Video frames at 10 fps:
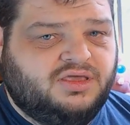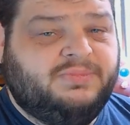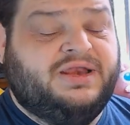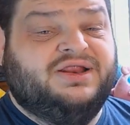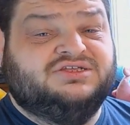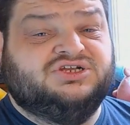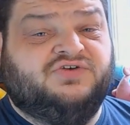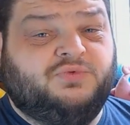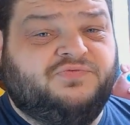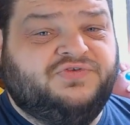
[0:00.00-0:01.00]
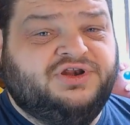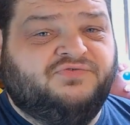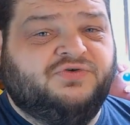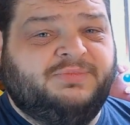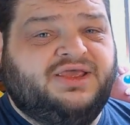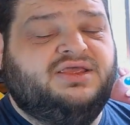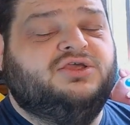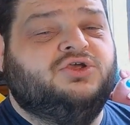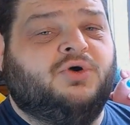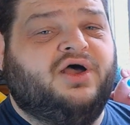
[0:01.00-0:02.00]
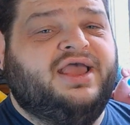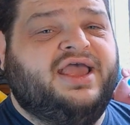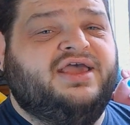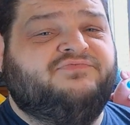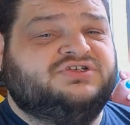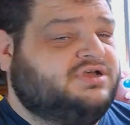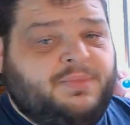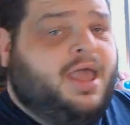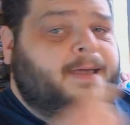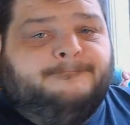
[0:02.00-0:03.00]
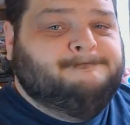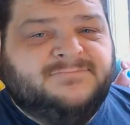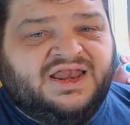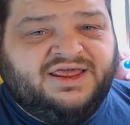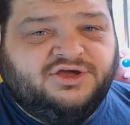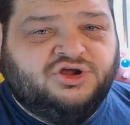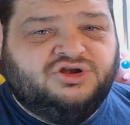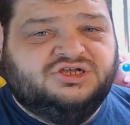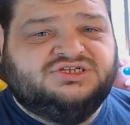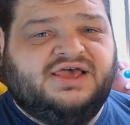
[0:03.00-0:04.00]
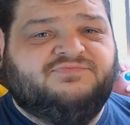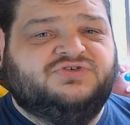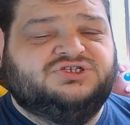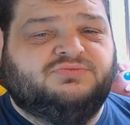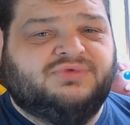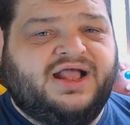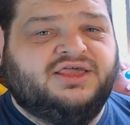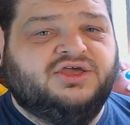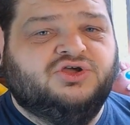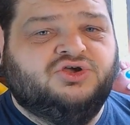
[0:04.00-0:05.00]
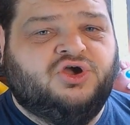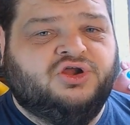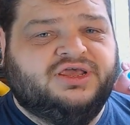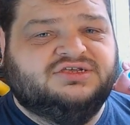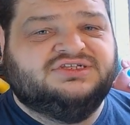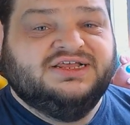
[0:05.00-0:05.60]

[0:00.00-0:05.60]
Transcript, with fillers: But anyway, that's enough waffling on from me. You are here for some milling goodness and for some rank goodies.